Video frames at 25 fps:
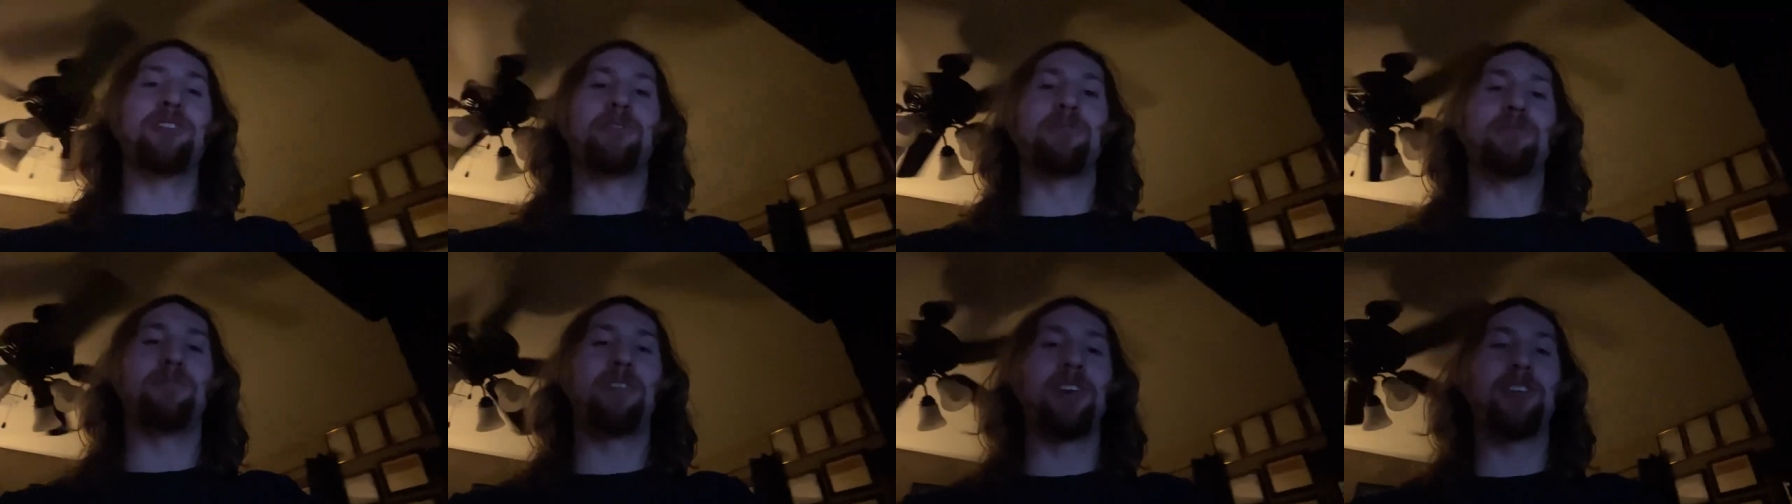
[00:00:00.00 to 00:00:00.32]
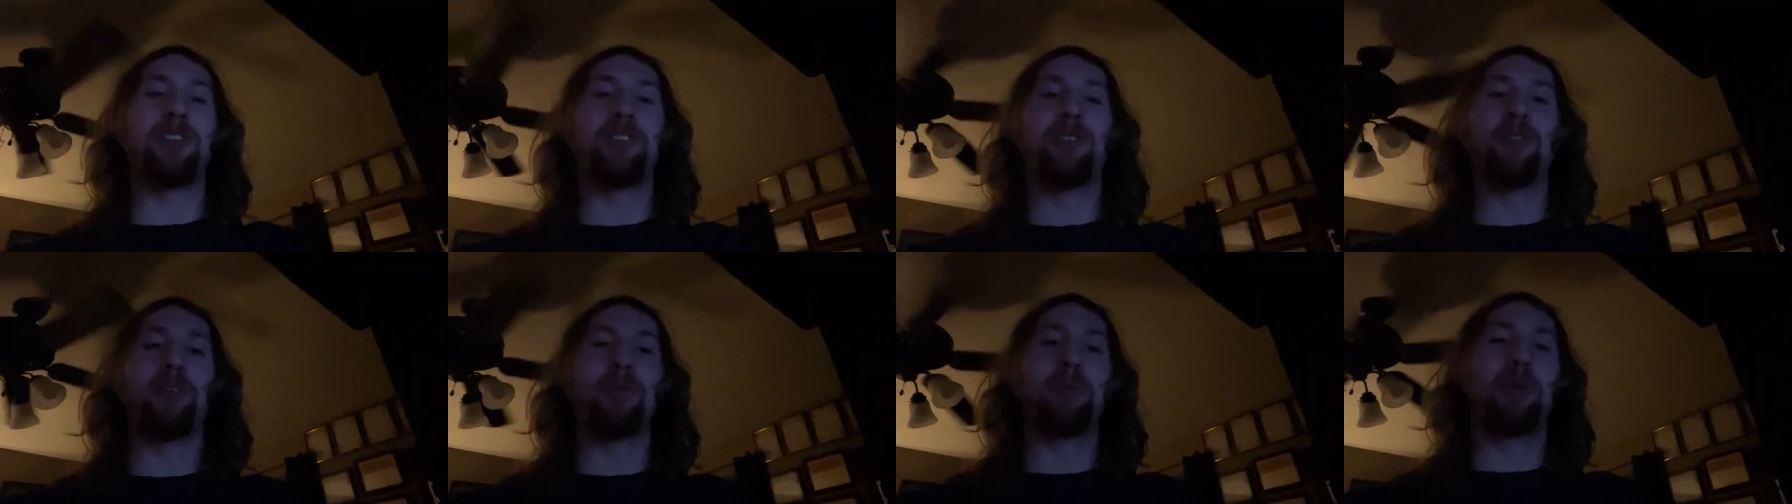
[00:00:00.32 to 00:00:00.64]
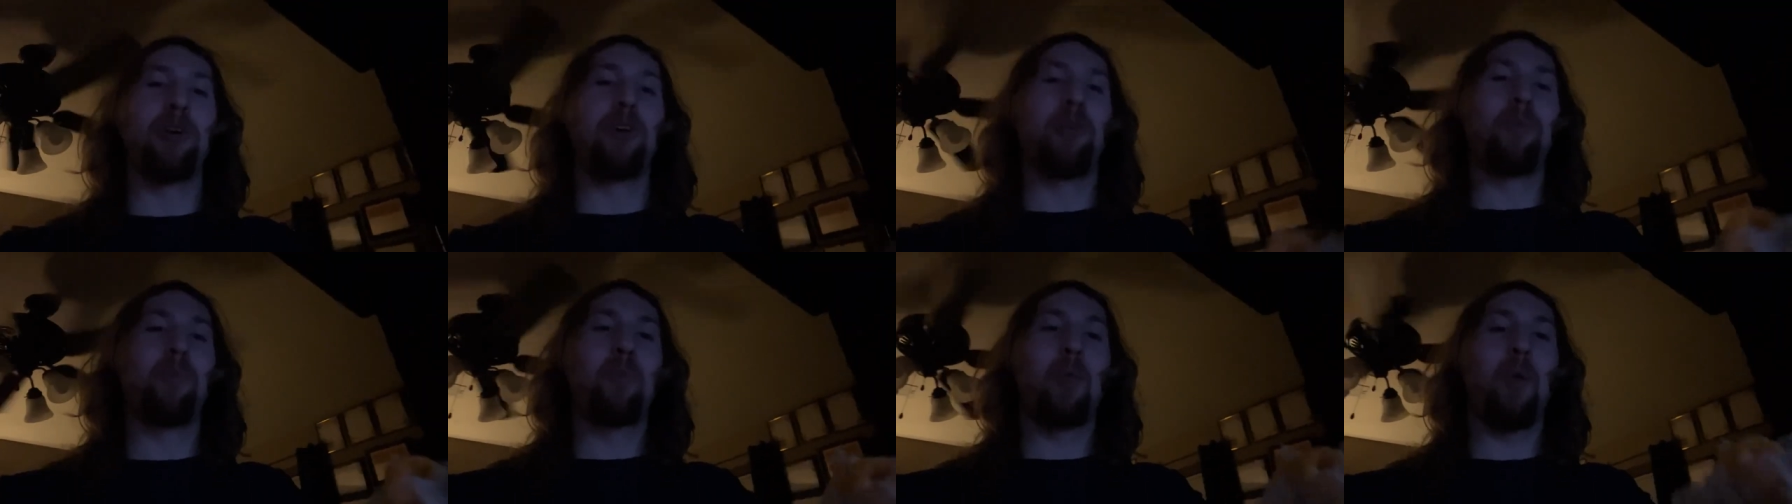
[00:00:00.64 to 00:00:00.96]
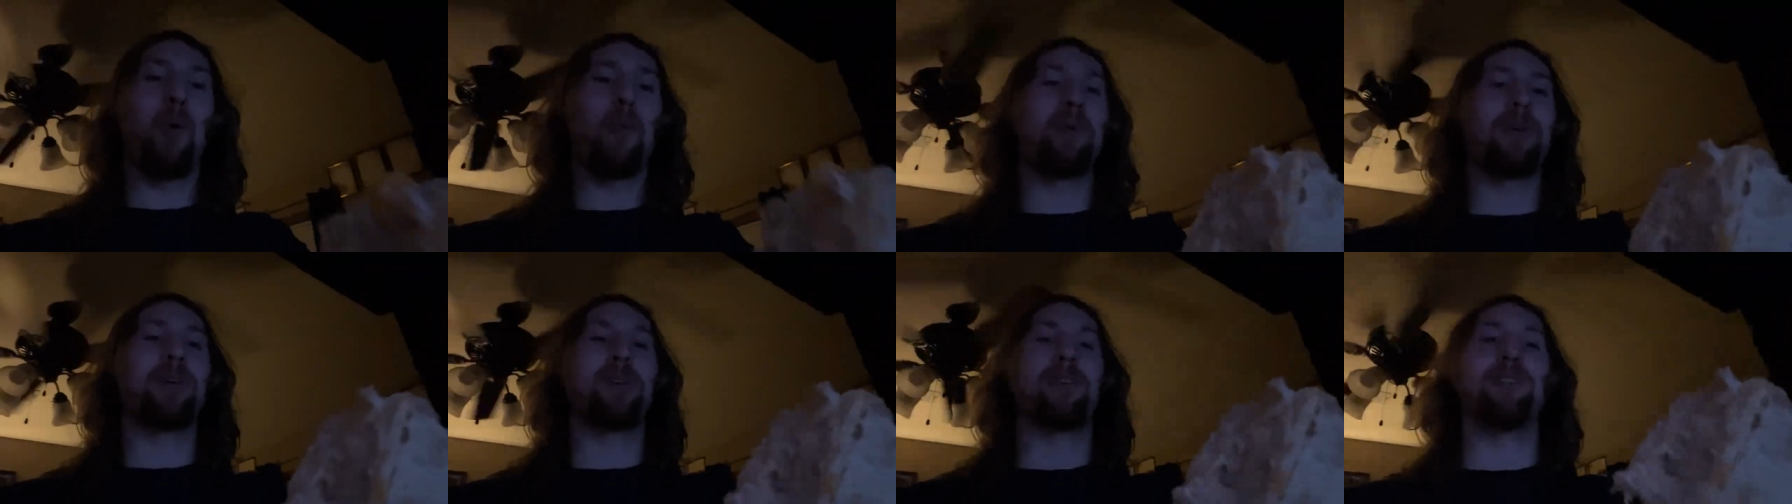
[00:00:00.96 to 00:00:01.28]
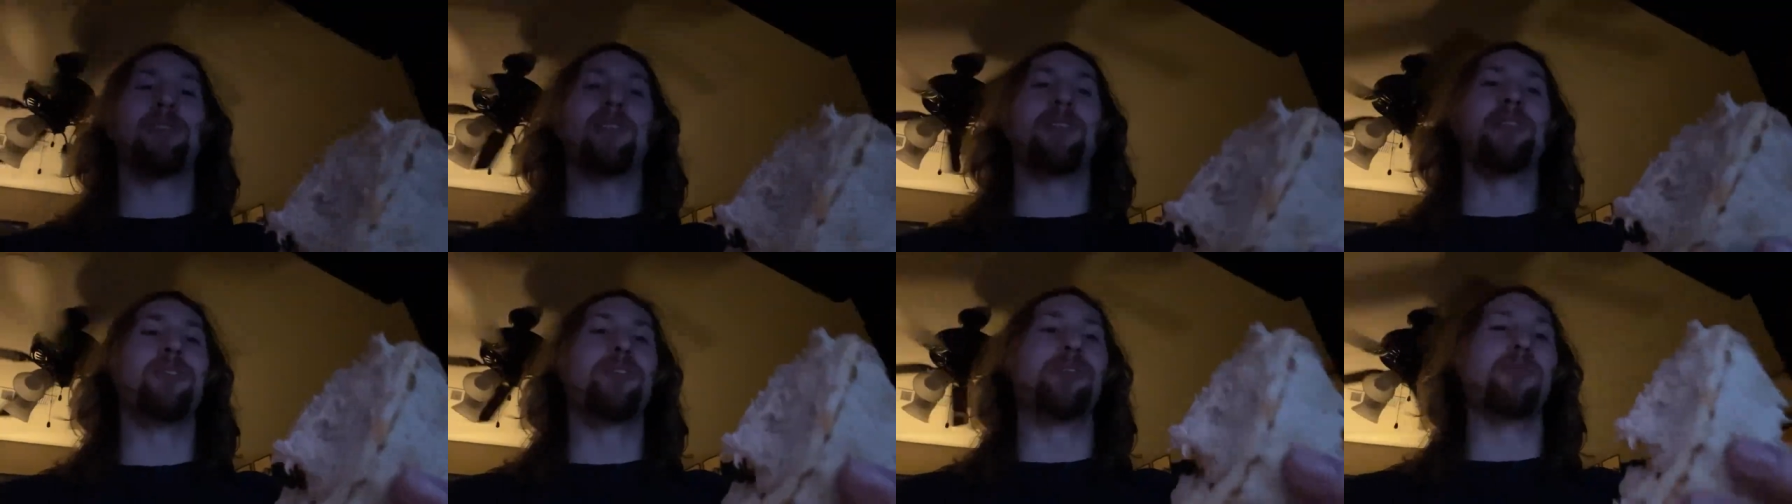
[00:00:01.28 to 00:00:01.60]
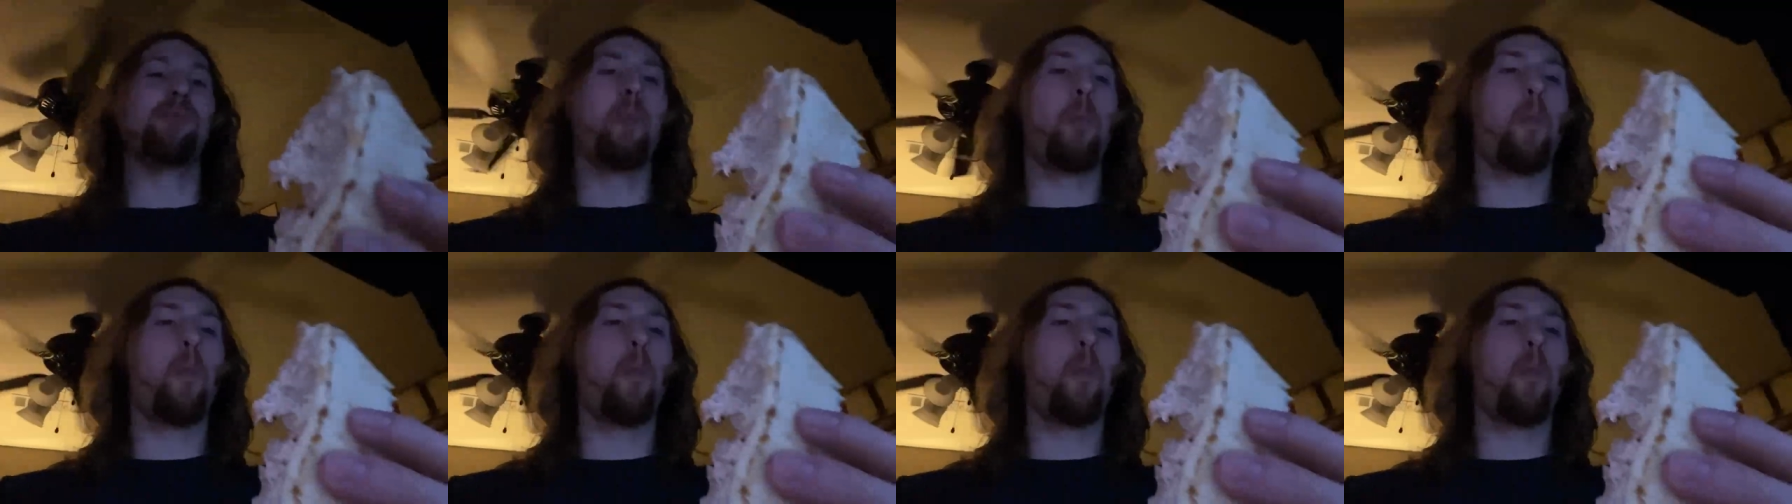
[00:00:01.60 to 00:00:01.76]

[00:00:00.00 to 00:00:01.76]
and fake tuna, bro. Oh my goodness.